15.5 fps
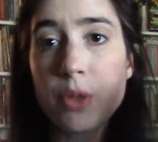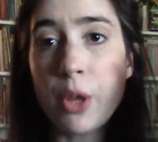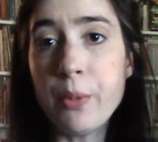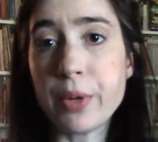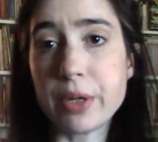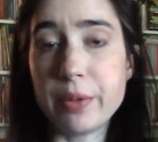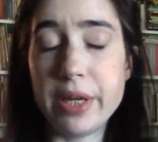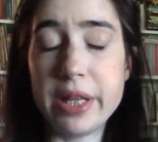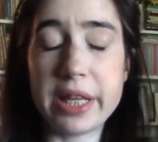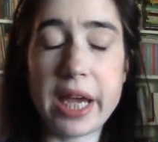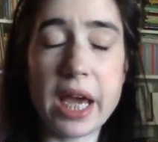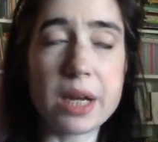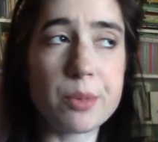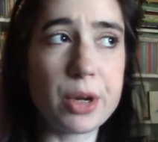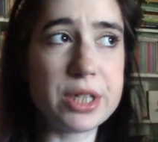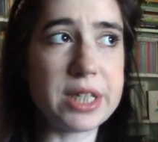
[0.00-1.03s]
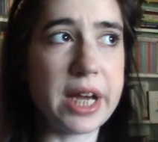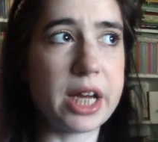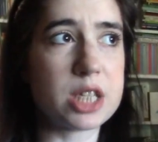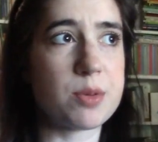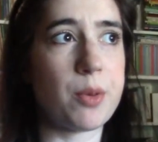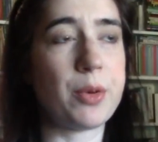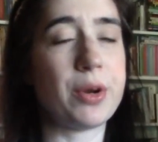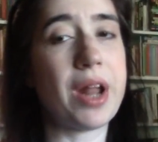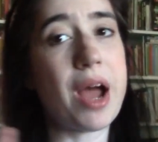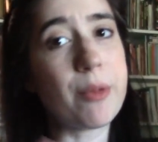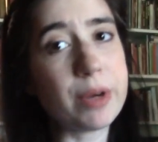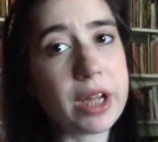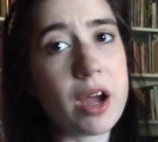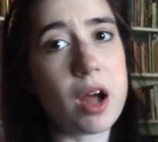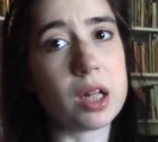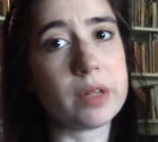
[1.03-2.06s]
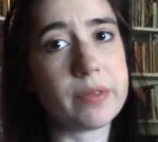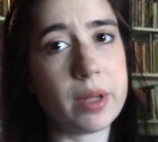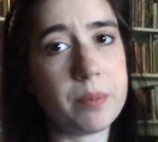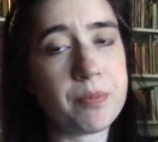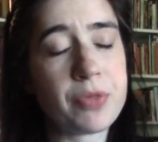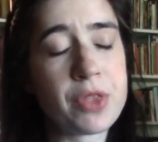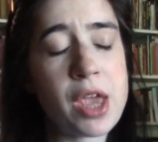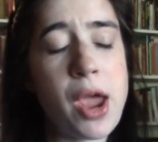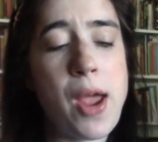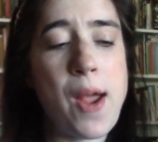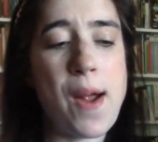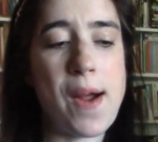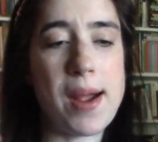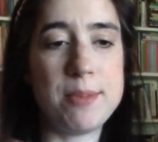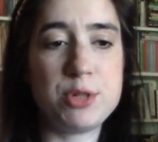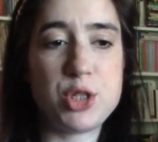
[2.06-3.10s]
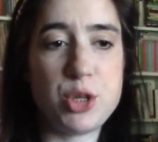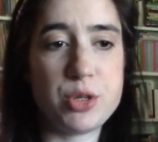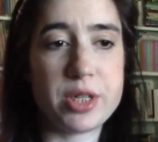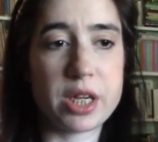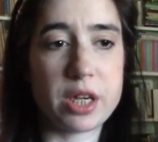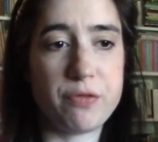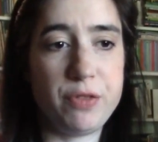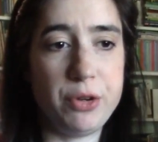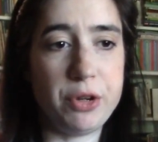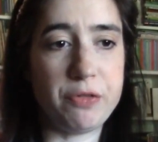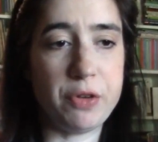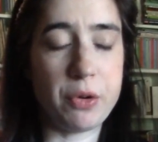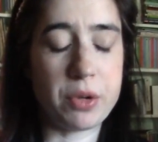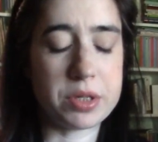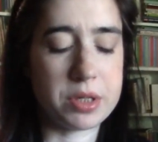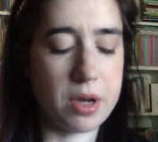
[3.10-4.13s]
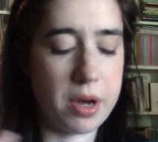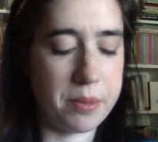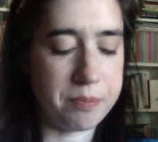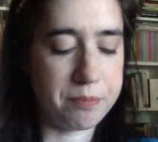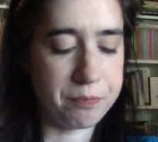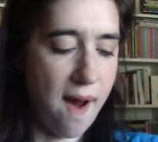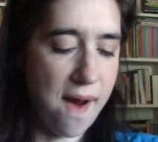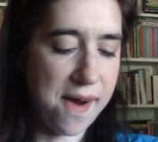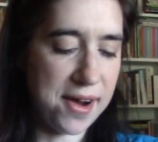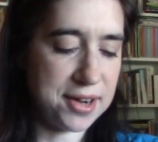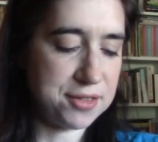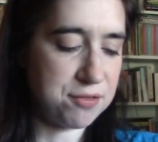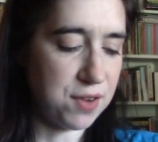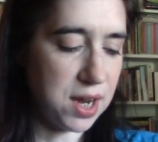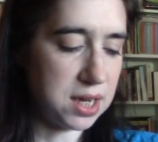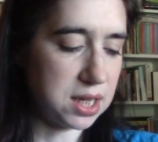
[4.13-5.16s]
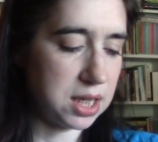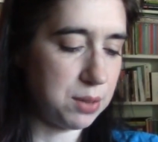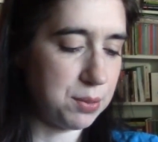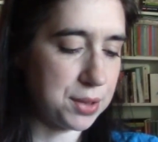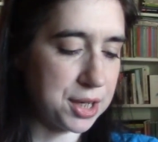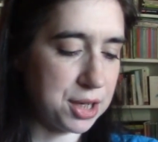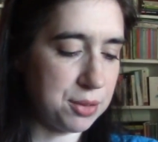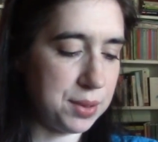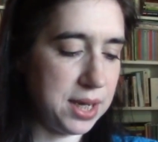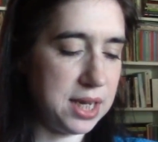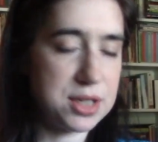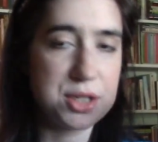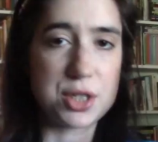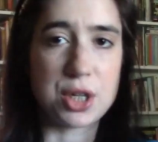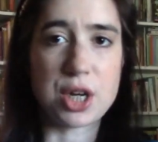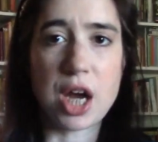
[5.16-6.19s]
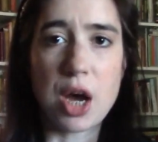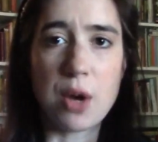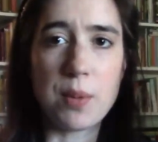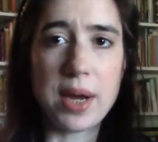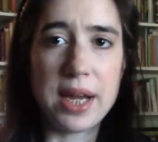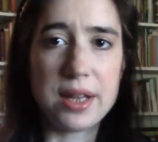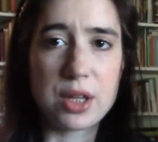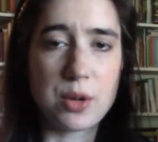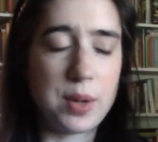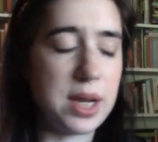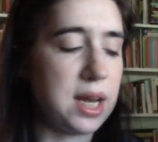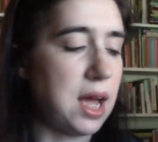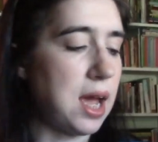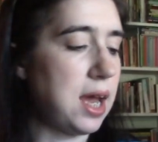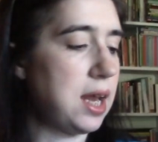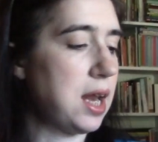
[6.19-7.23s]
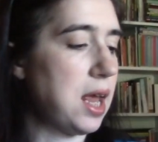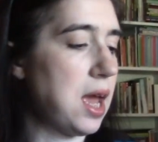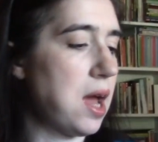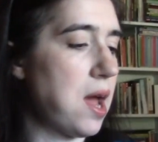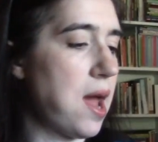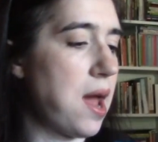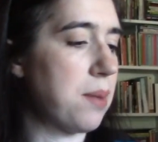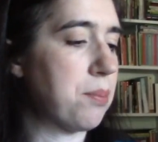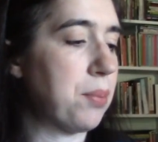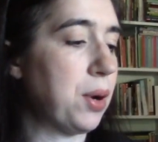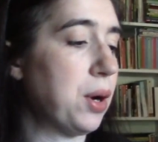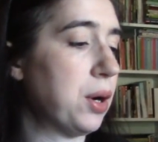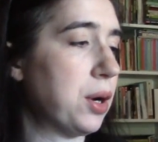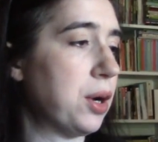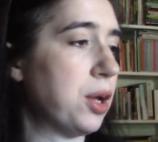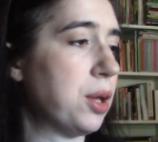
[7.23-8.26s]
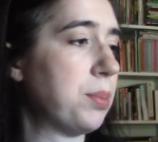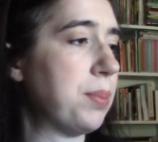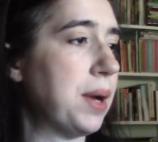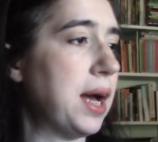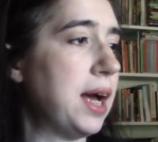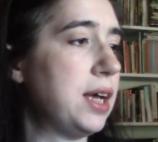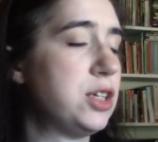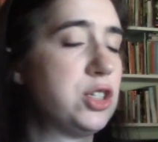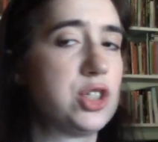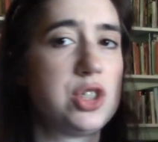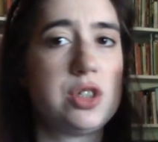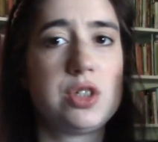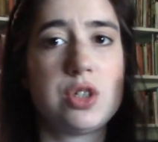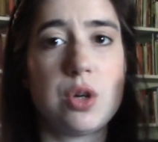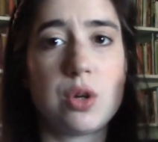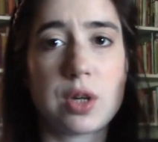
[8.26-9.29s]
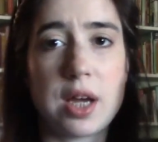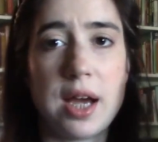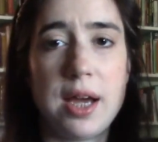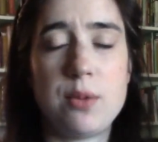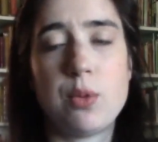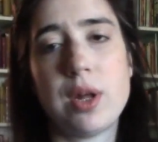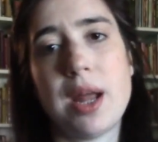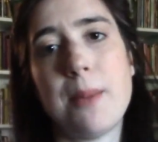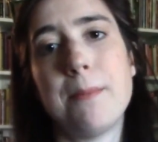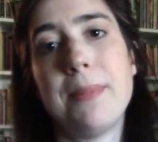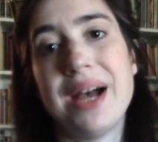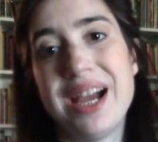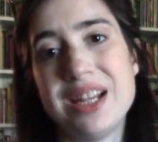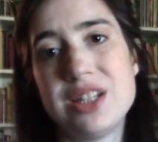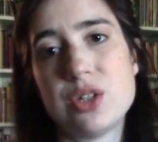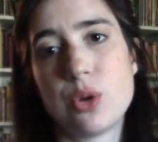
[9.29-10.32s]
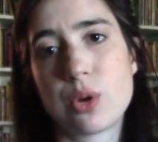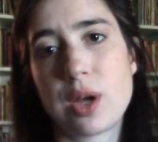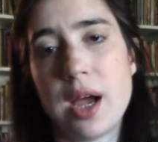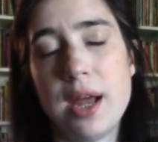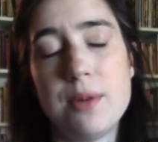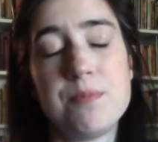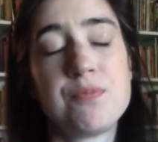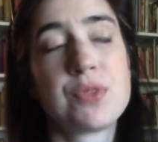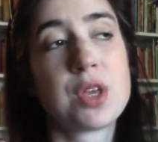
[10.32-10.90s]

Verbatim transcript: We're going to read the Canterbury Tales, but we're not reading all of them. I'm choosing a few to focus on. And finally, we're going to read Sir Gawain, the Green Knight, and Pearl by Tolkien. Well, not by Tolkien.